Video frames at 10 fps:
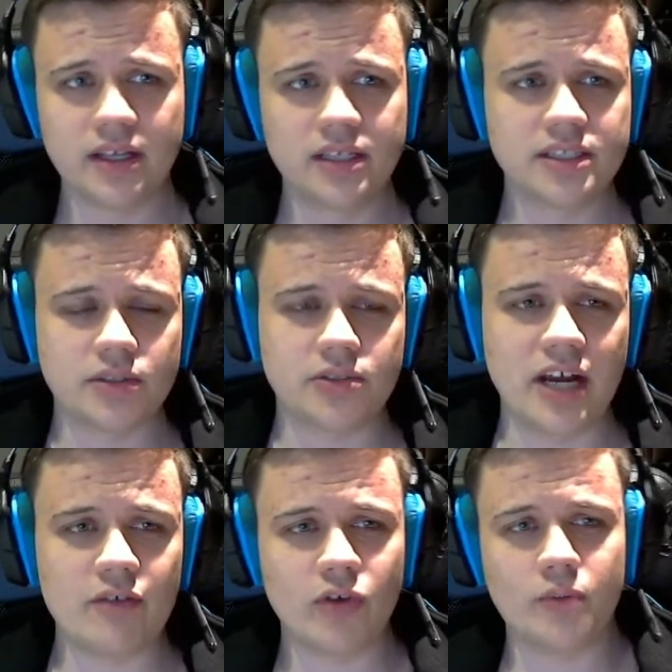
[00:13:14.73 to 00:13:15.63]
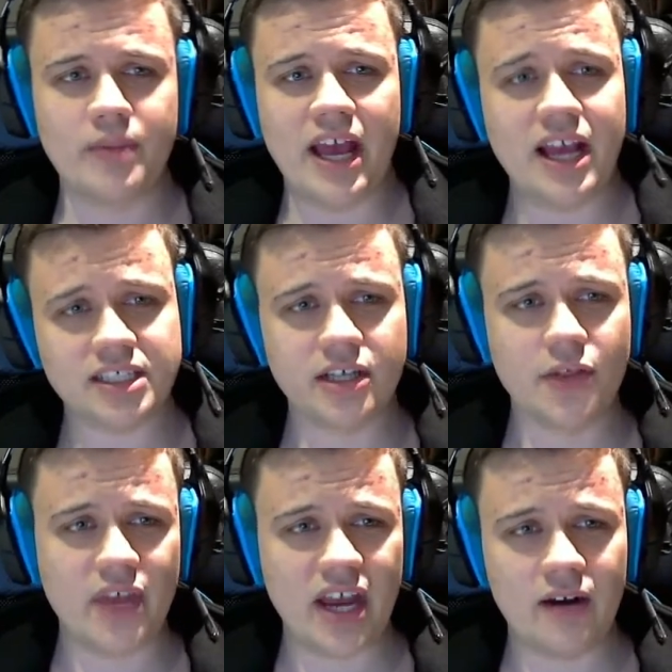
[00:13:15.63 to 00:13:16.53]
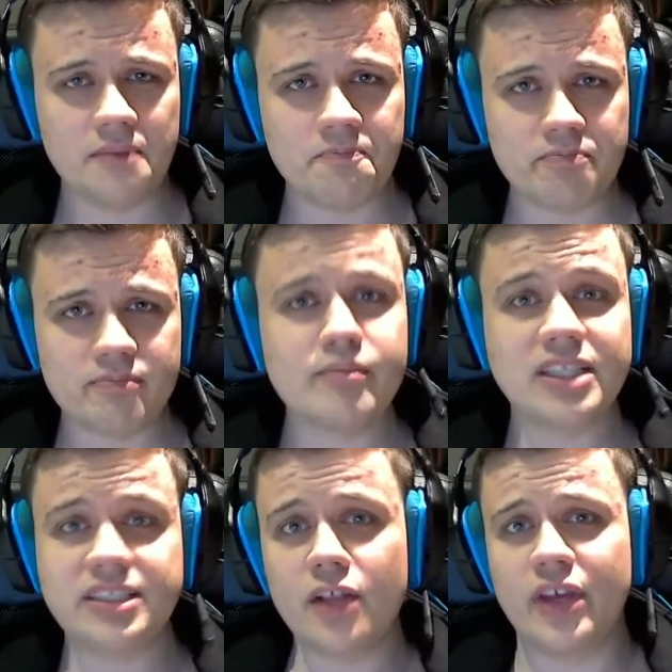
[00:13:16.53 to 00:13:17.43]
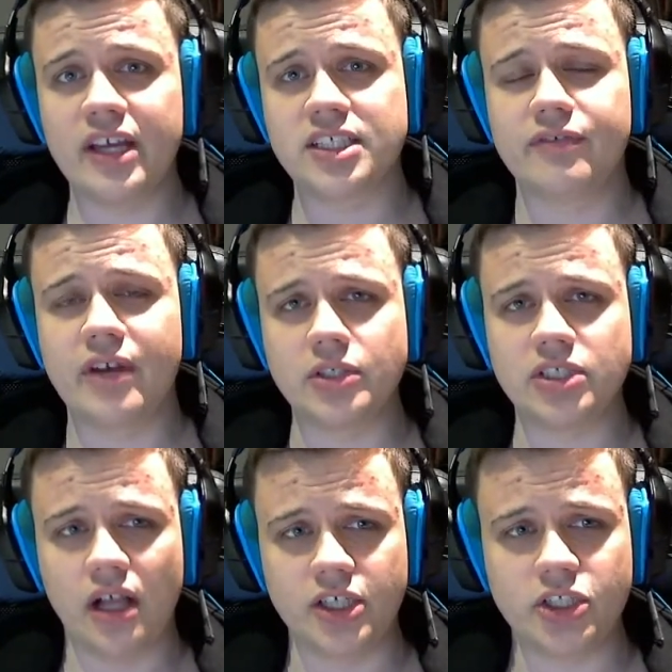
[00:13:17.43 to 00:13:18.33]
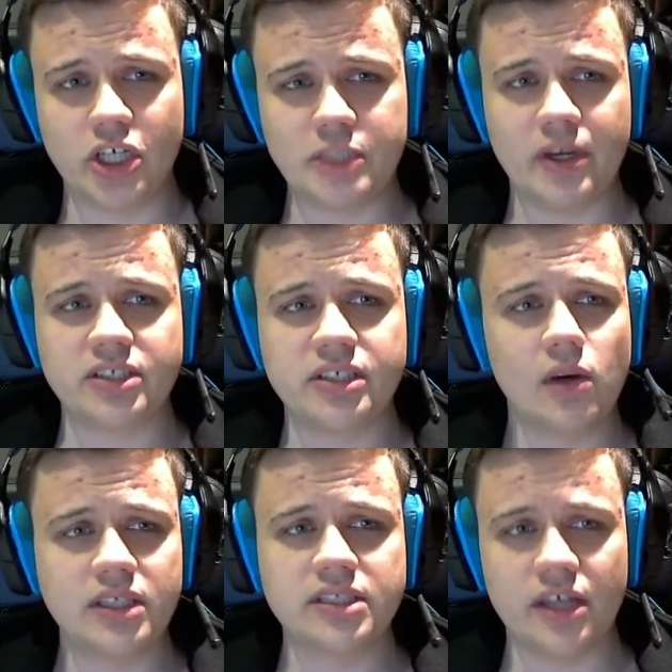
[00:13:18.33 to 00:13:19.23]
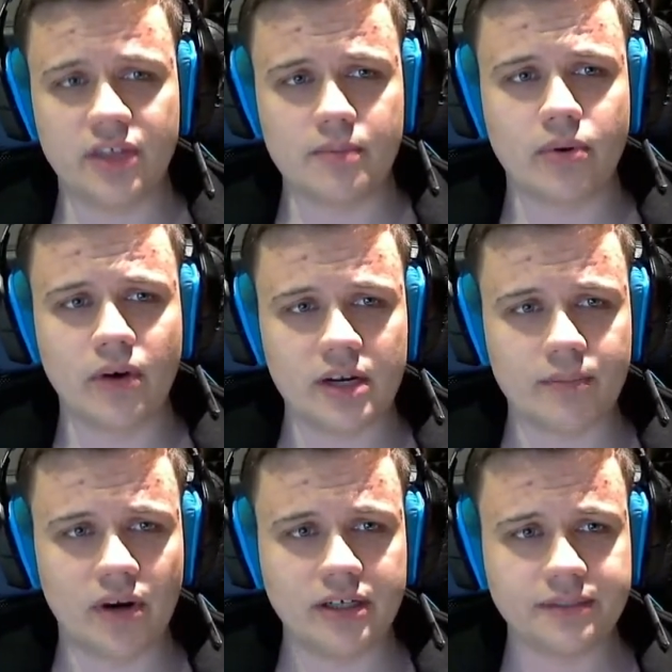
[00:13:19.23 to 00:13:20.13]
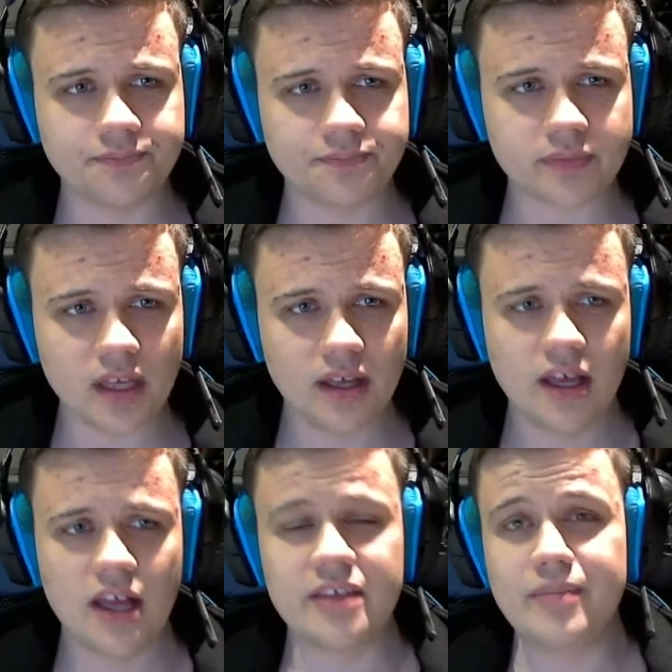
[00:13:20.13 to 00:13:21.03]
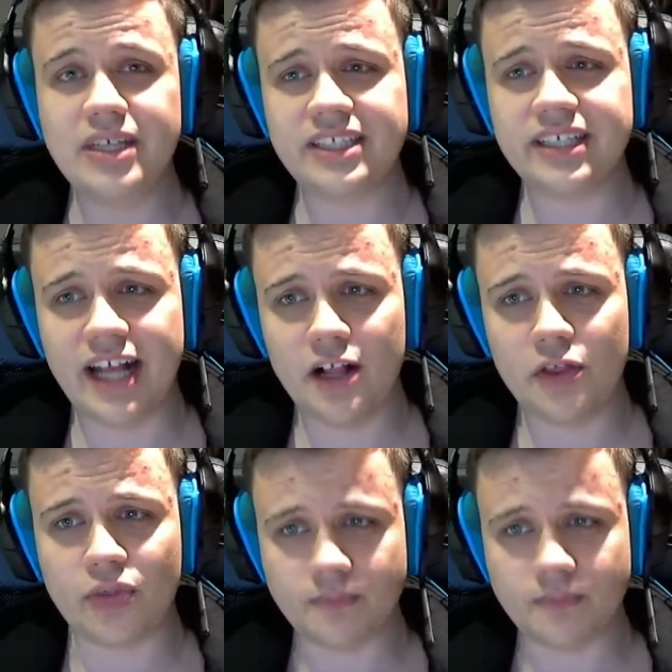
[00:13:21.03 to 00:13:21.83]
so Triumph won't be as good there, but I still think it's a very solid choice because the gold is not the important part. Missing health